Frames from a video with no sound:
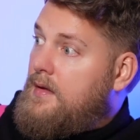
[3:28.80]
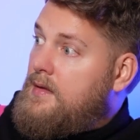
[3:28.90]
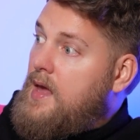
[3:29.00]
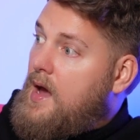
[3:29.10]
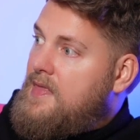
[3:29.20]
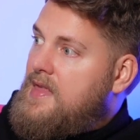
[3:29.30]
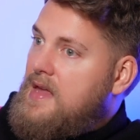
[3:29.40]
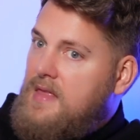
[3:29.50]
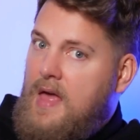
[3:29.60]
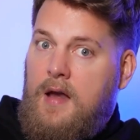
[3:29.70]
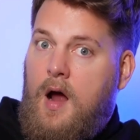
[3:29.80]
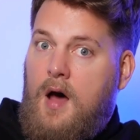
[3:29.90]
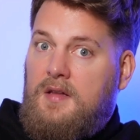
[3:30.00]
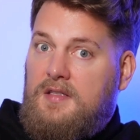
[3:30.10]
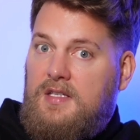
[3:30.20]
Yeah, and
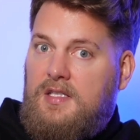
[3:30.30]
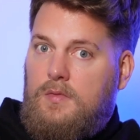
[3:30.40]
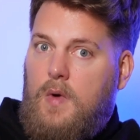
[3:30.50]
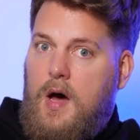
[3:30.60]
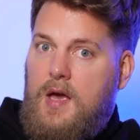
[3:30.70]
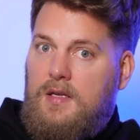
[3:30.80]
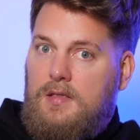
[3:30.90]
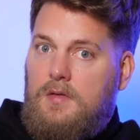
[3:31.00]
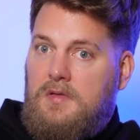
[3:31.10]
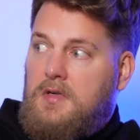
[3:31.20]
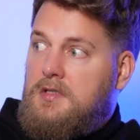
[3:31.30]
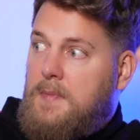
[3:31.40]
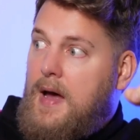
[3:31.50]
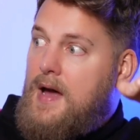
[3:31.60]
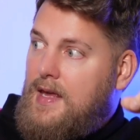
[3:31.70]
honestly, this is why Susan's Gross
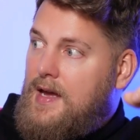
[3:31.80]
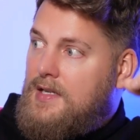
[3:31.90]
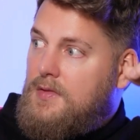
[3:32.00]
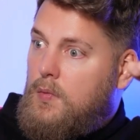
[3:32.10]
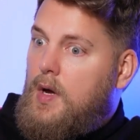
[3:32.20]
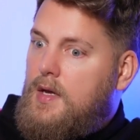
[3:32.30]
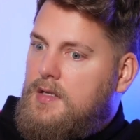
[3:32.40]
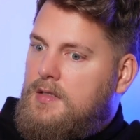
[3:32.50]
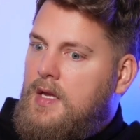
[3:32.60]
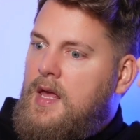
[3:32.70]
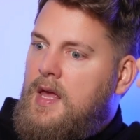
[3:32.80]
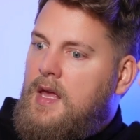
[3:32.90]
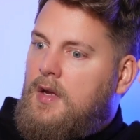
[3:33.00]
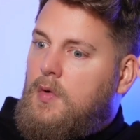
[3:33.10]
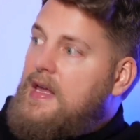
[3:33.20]
podcast was
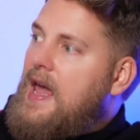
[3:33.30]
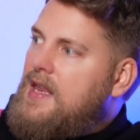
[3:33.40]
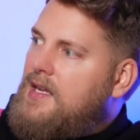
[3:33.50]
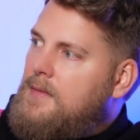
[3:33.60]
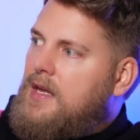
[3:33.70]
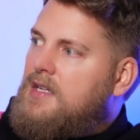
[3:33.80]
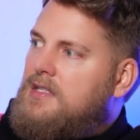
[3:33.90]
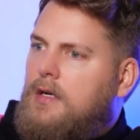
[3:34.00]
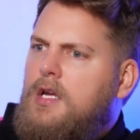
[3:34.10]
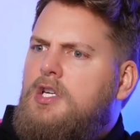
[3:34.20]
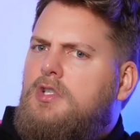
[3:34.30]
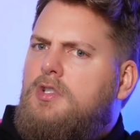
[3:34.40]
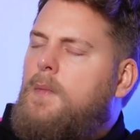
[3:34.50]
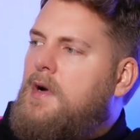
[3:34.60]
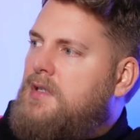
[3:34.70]
created, because there is
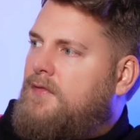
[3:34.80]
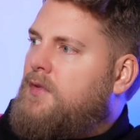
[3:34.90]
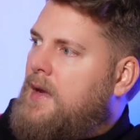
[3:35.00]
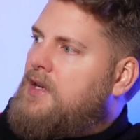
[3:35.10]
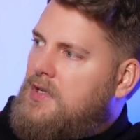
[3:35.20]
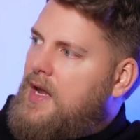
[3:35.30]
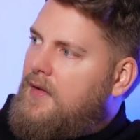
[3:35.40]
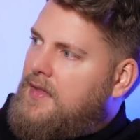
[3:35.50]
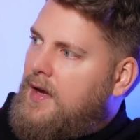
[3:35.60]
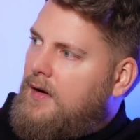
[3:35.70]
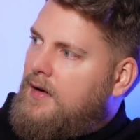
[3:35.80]
so much information out there.